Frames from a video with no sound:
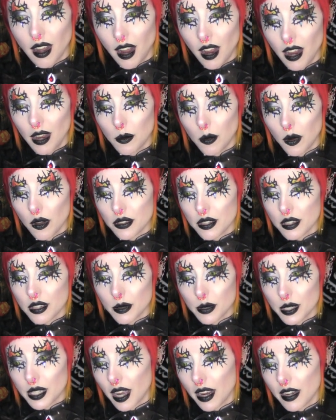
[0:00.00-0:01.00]
I want to
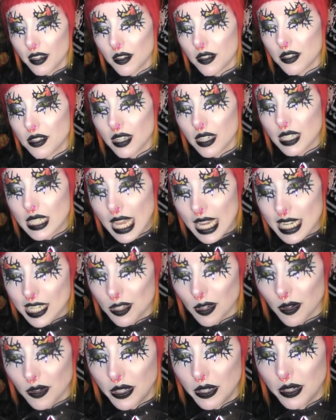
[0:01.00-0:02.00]
do a diagnostic
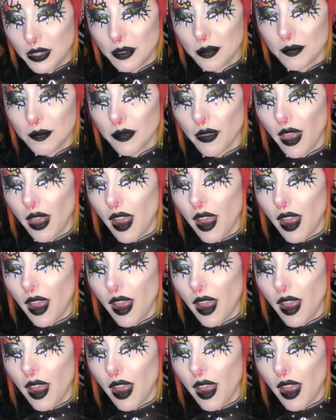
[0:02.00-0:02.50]
test on you,